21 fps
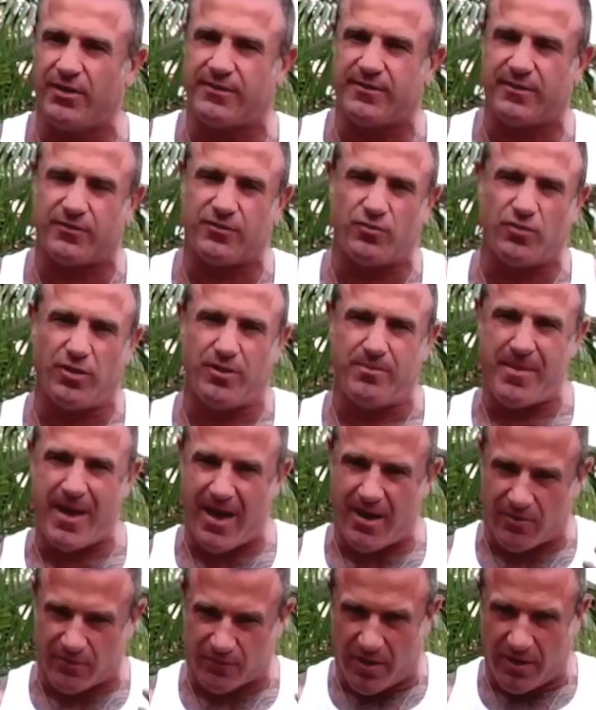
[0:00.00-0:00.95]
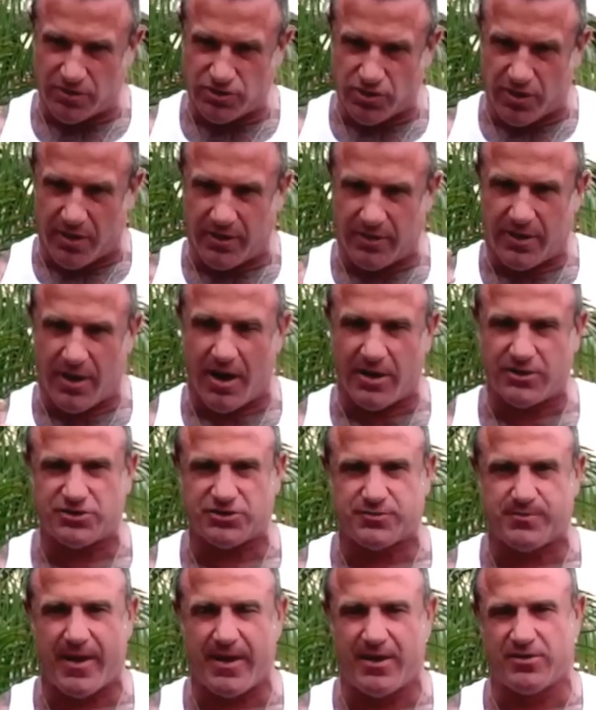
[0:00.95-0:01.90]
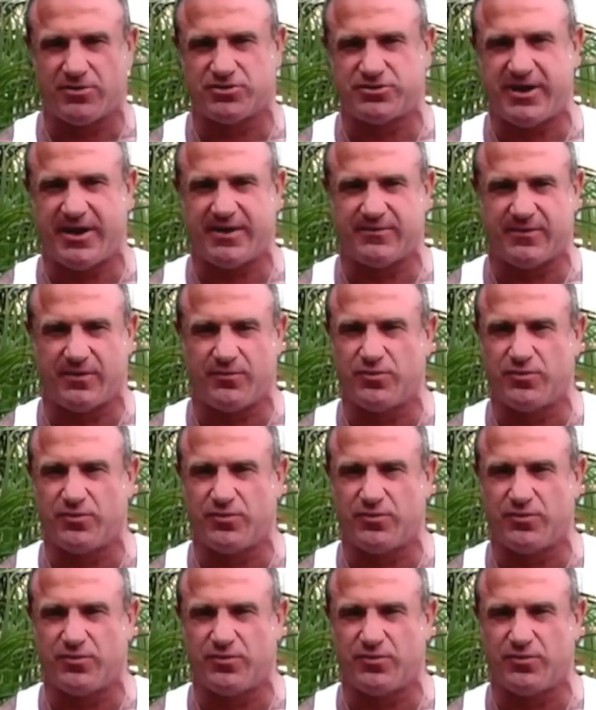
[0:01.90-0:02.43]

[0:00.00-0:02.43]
It doesn't really matter as long as your unconscious mind understands it.